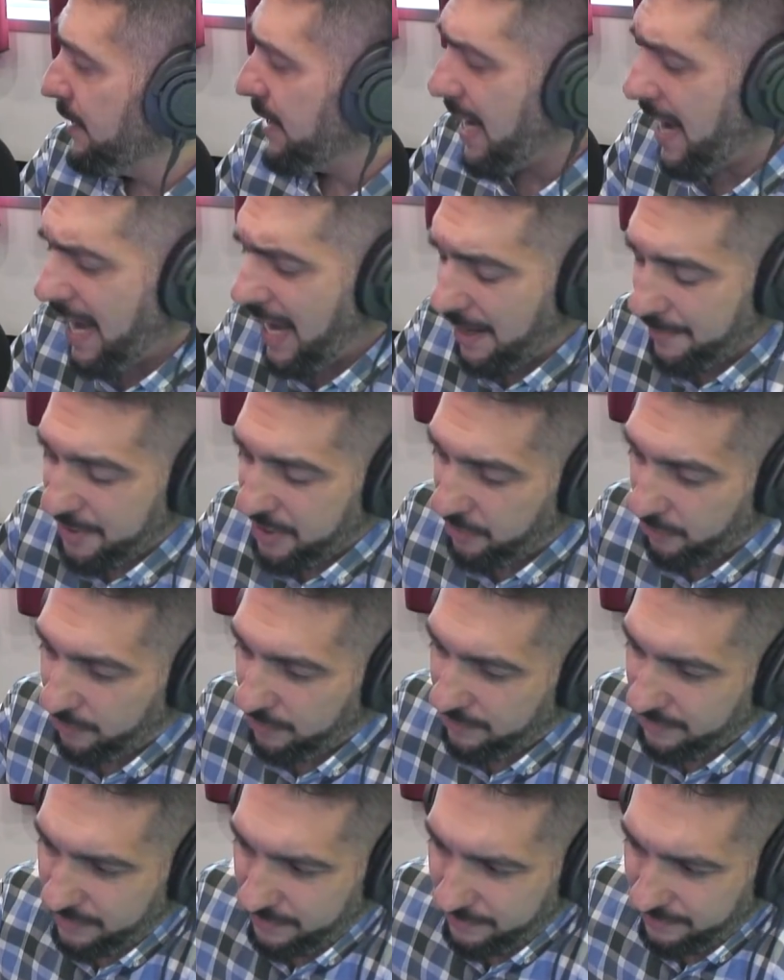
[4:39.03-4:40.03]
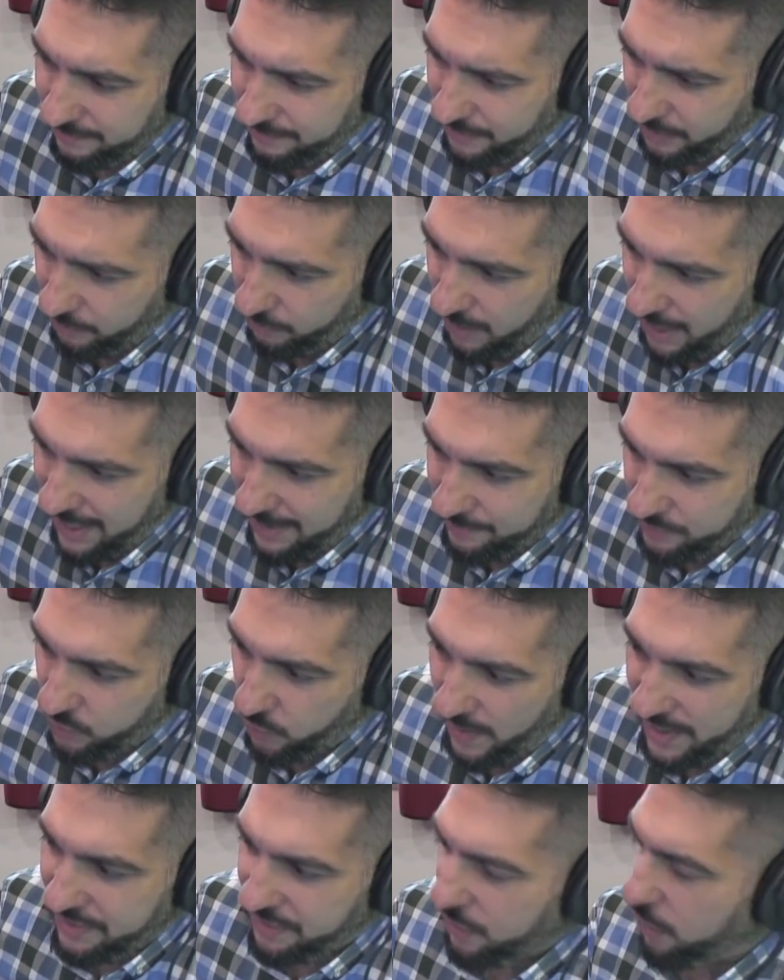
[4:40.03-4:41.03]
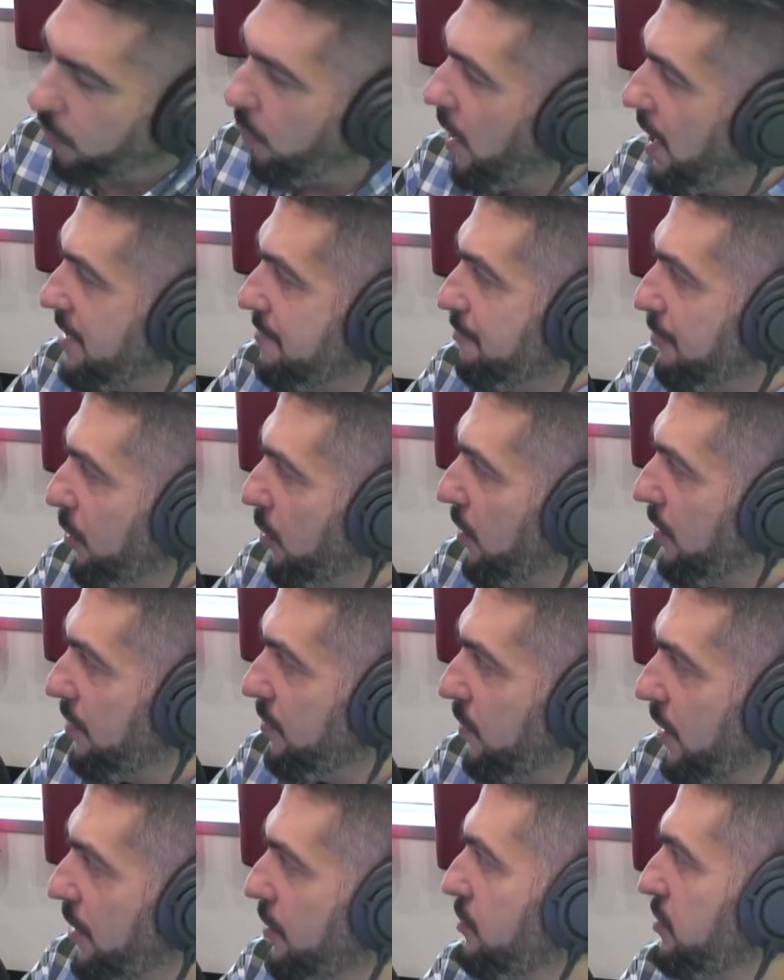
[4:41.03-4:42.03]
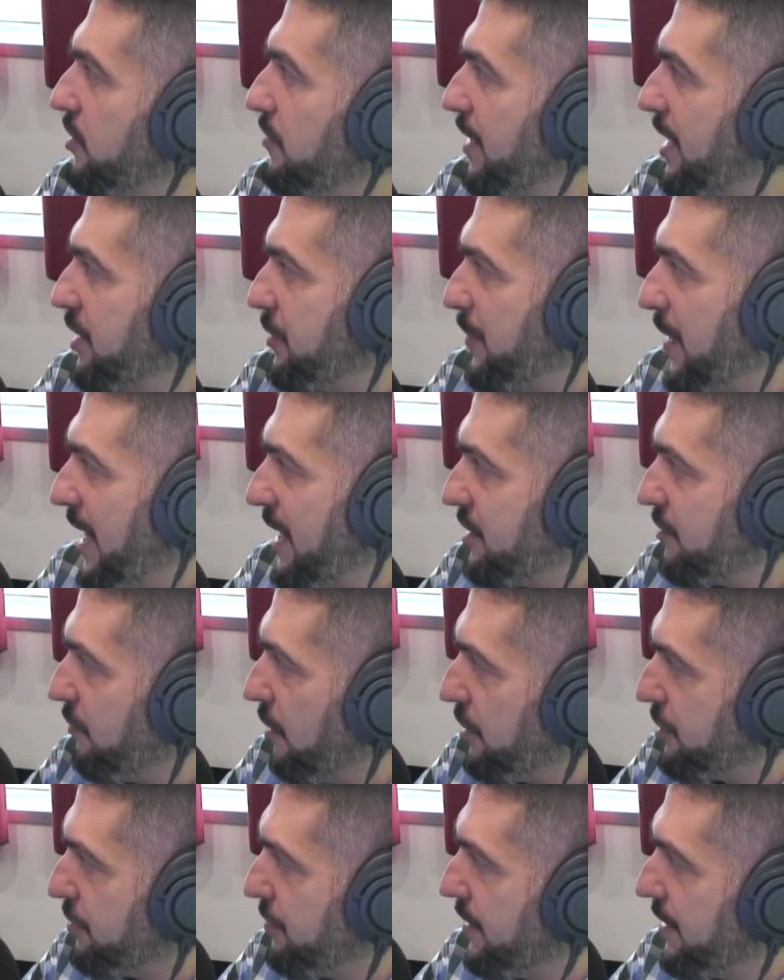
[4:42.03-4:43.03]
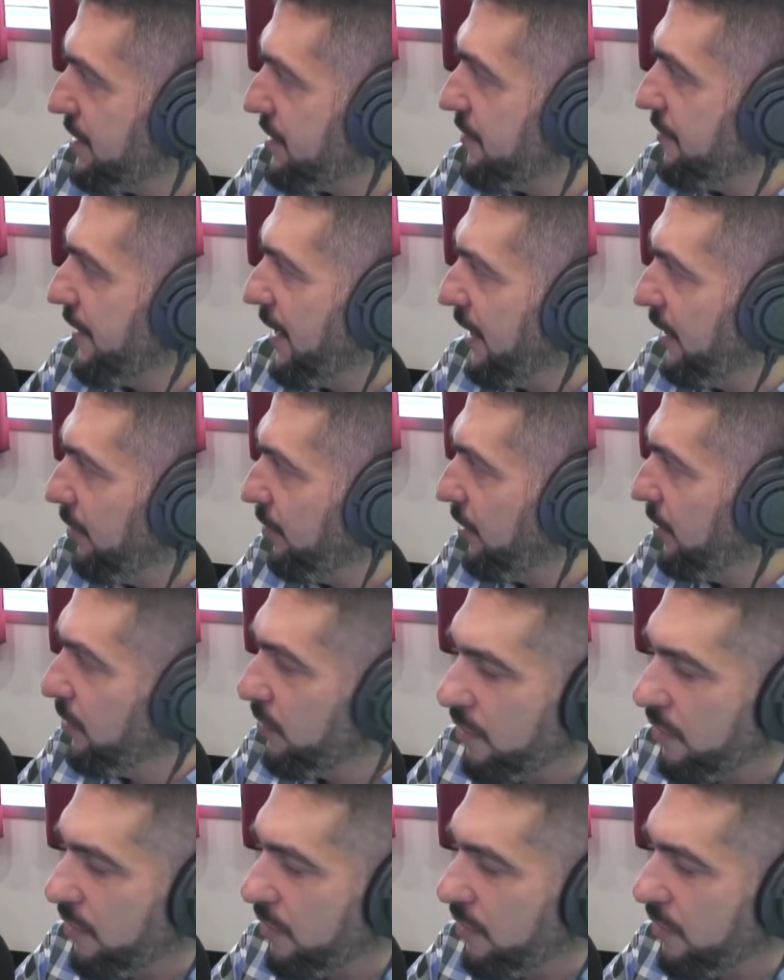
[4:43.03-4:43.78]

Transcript: Yeah, I mean, that defensive line, the Rams went to the whiteboard and went, who's the best pass rusher that's available?